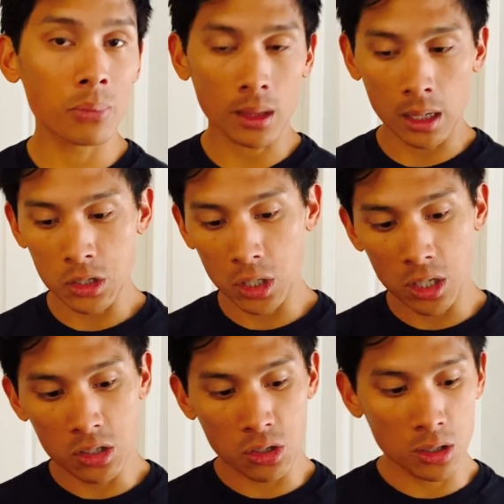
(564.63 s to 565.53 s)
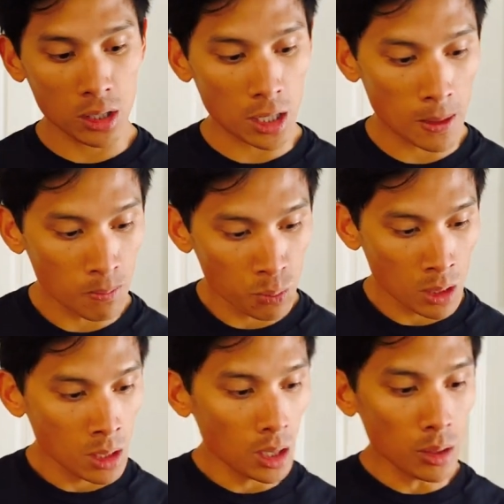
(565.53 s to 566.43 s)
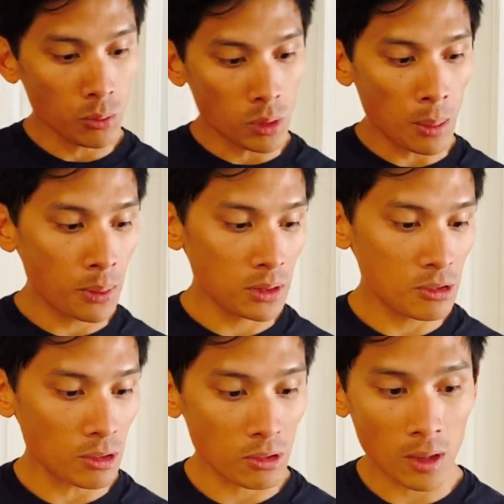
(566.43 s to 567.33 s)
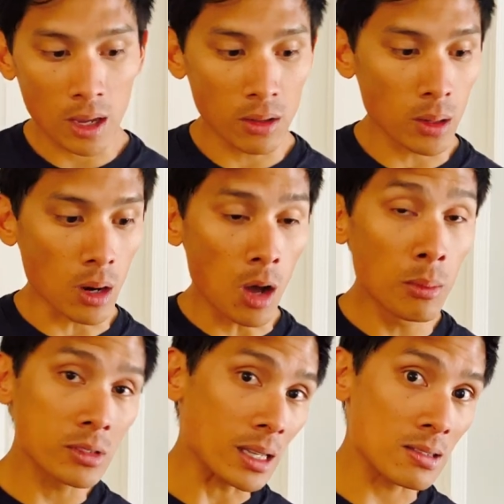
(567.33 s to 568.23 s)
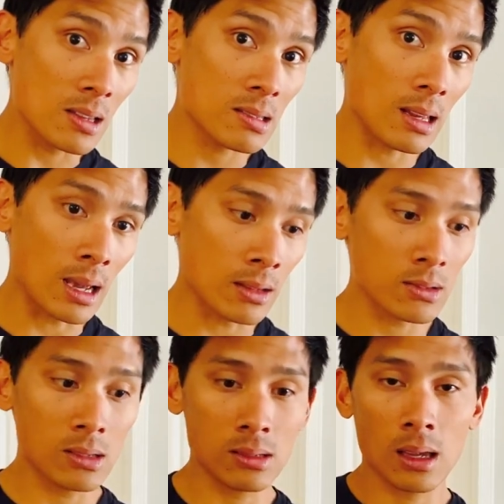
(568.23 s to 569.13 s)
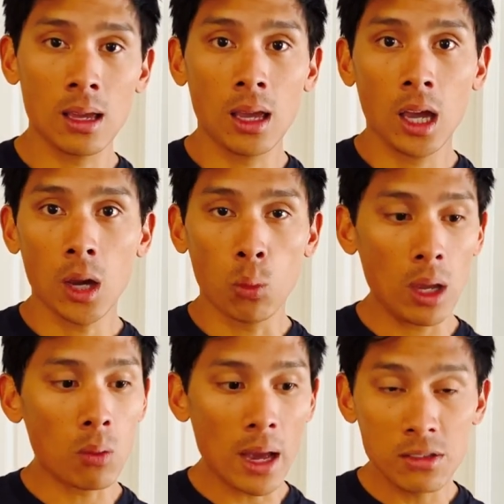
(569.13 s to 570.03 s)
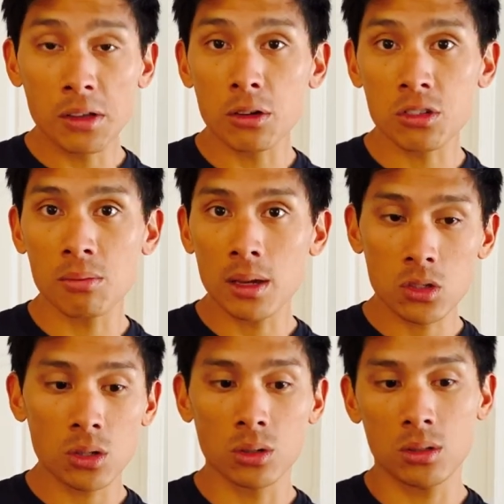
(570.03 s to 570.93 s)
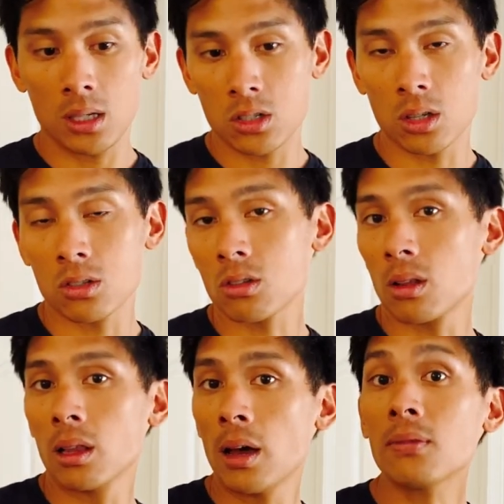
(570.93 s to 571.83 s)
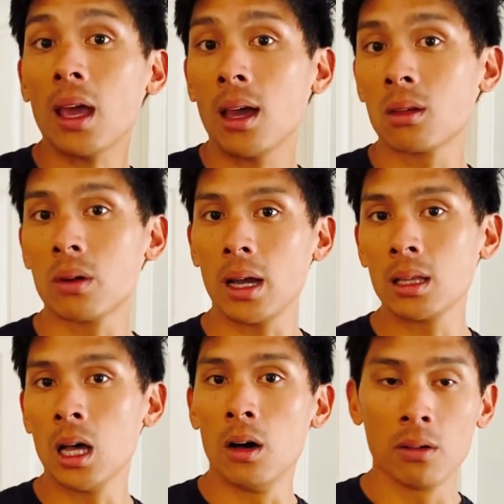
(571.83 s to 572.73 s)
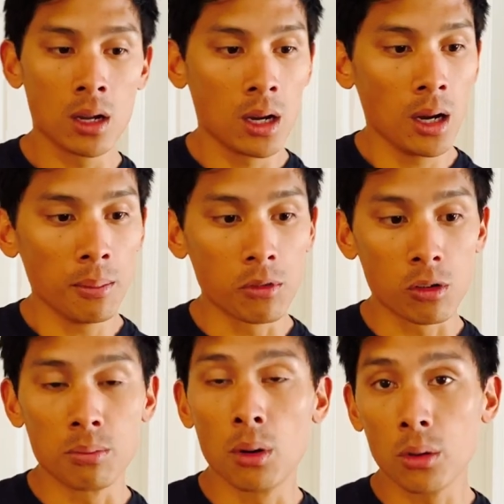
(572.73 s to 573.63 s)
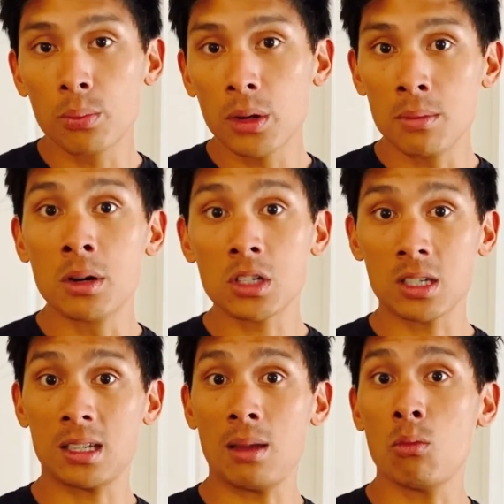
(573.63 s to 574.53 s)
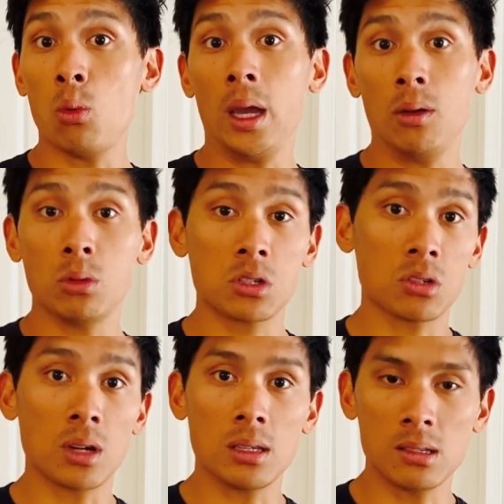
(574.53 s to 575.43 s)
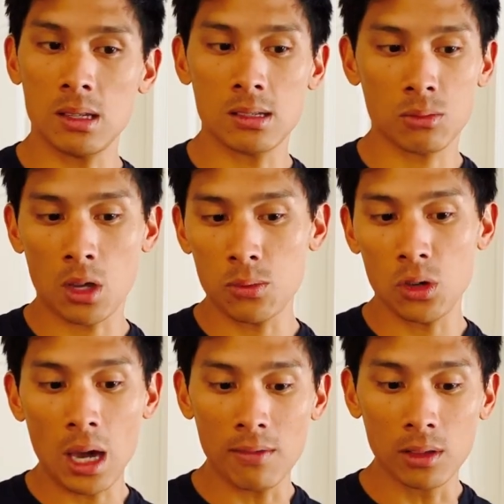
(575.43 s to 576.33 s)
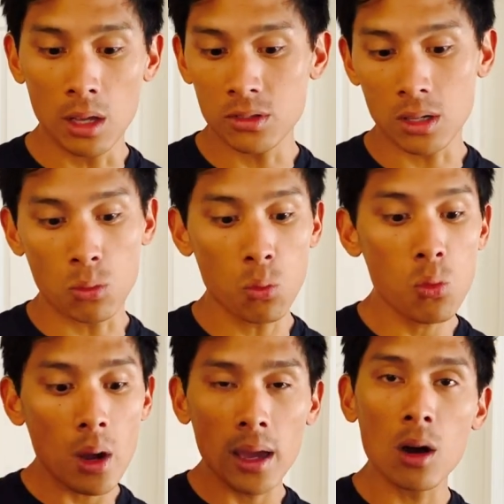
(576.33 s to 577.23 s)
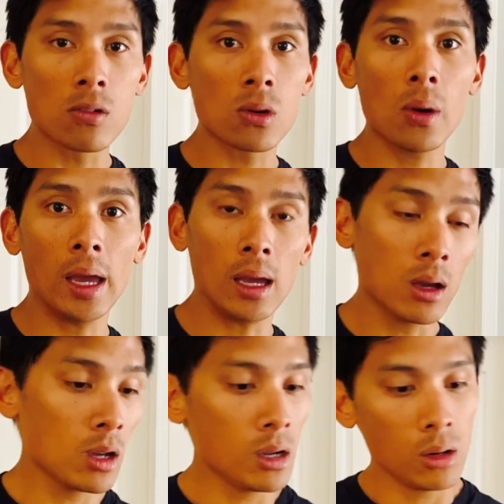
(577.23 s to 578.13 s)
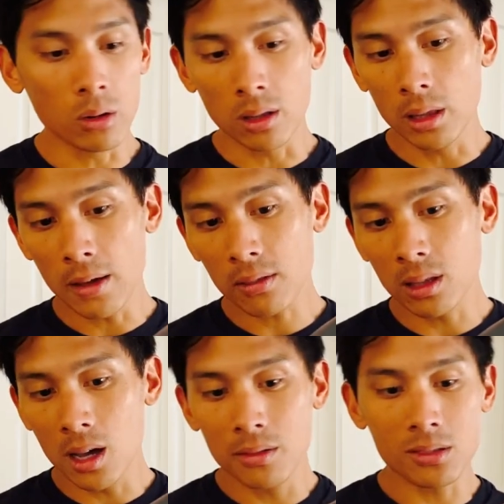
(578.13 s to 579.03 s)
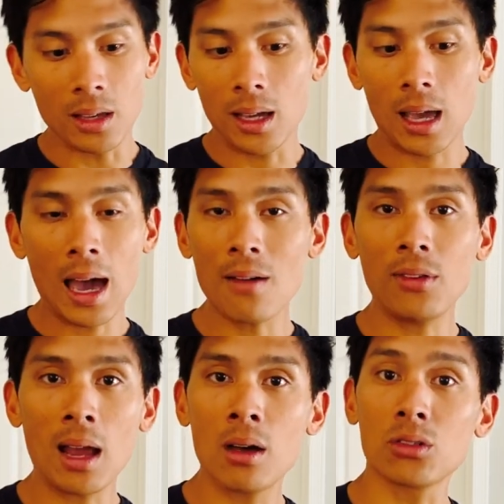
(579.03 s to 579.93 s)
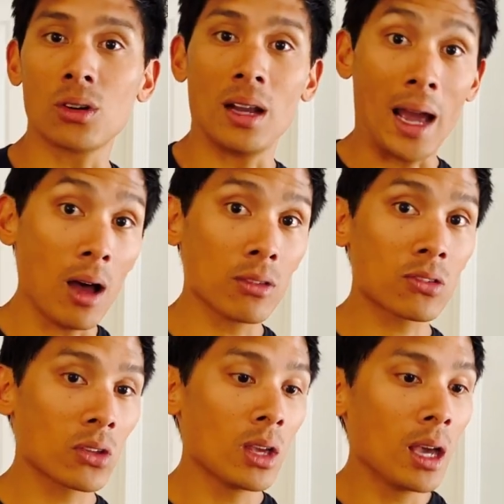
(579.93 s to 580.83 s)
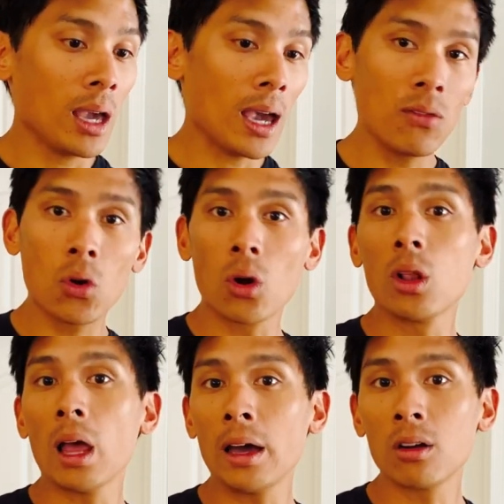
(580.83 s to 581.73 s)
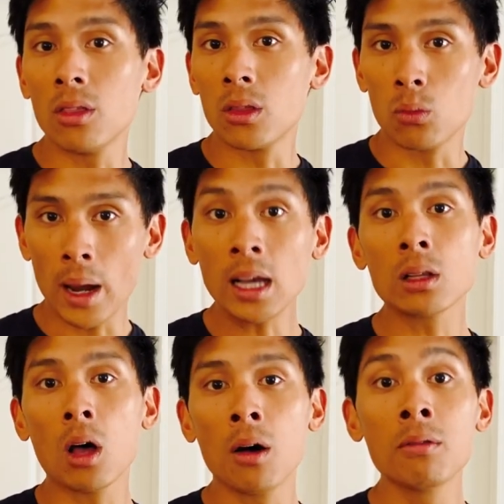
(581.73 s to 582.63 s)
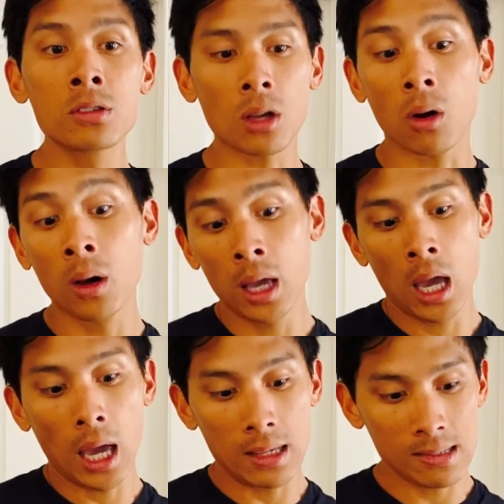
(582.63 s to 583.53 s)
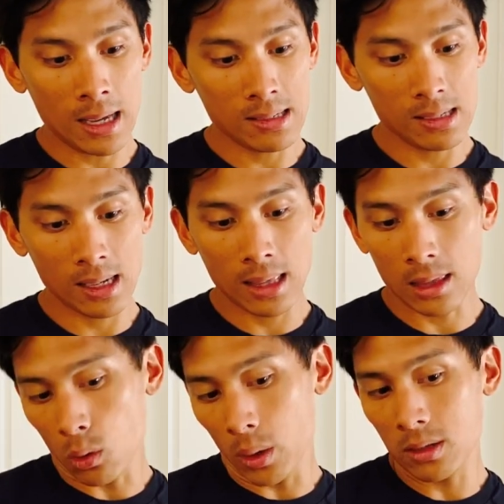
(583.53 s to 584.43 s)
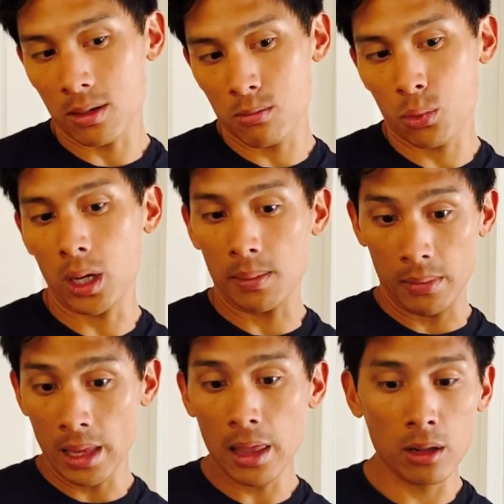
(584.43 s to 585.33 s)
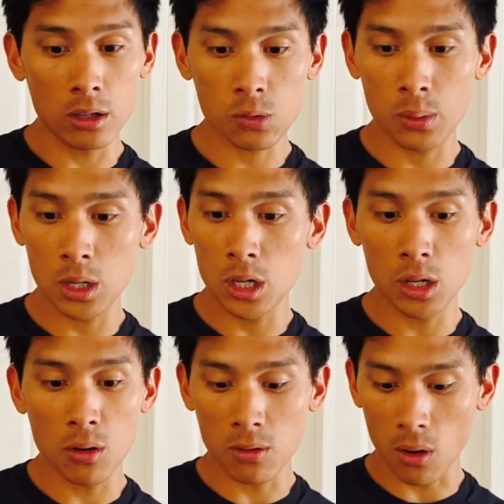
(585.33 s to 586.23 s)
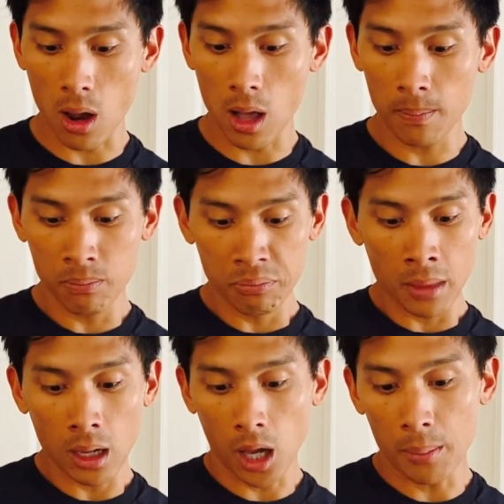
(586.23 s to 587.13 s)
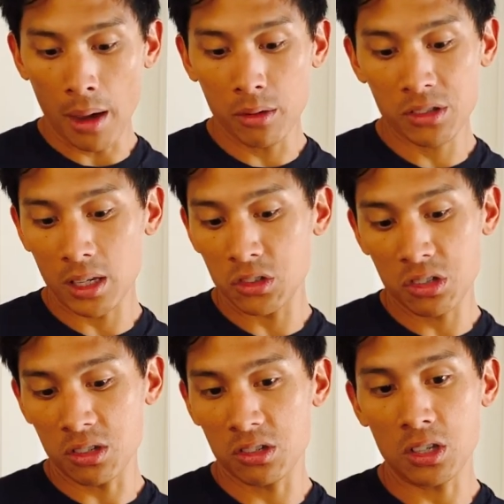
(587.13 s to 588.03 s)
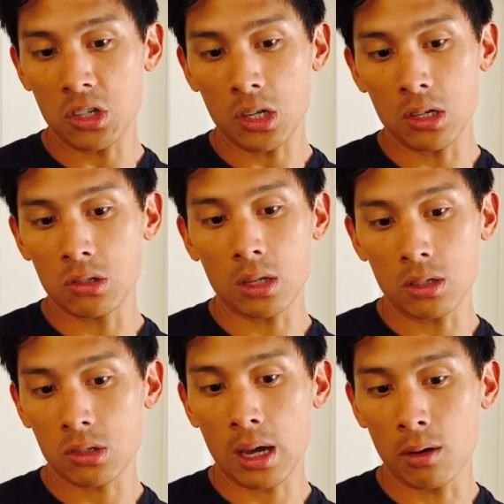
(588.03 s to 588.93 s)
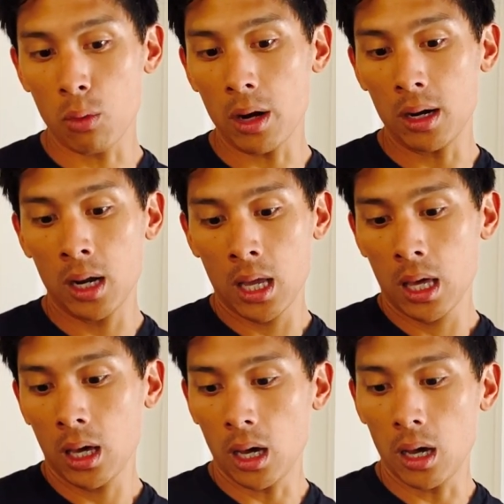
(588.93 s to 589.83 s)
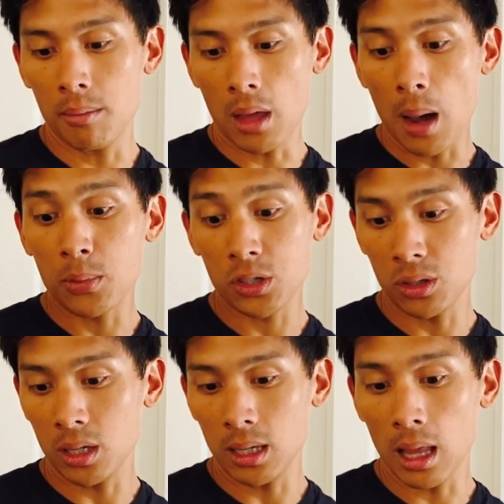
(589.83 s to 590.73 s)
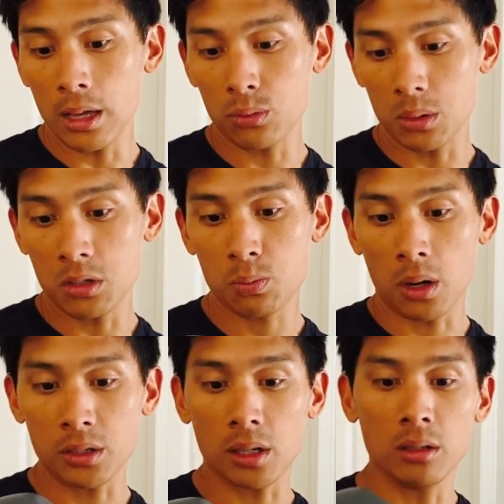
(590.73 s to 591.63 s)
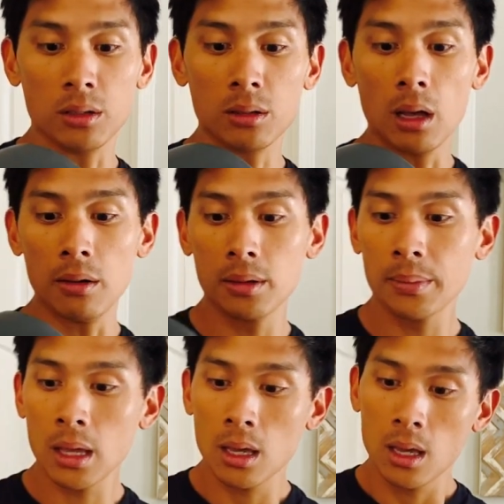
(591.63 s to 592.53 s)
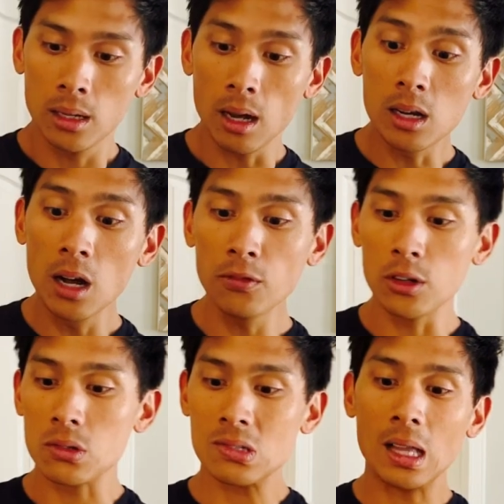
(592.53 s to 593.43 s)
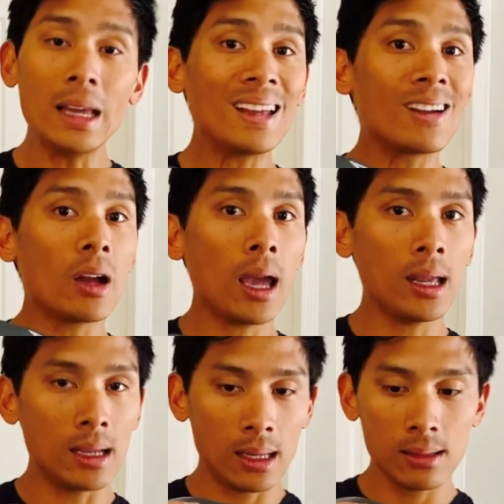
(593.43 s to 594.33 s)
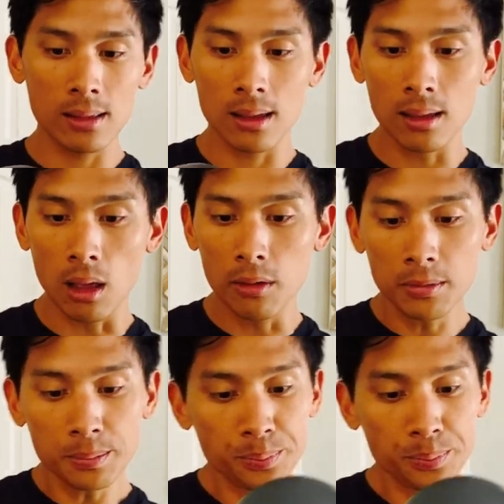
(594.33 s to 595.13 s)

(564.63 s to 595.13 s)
Like I showed you guys earlier, when I put these on the scale, they're almost at 16 ounces. Weight wise, they were symmetrical to each other. So the left and the right glove were both pretty much the same weight, which is great to see. Sometimes you have gloves that are way overweight, or the left glove is like half an ounce or an ounce heavier or lighter than the right glove. So it's nice to see that the weight's on point. Leather looks pretty good overall. I would say just the stitching is kind of where the opportunity lies with this particular glove. Now, comfort, sliding your hand into the glove.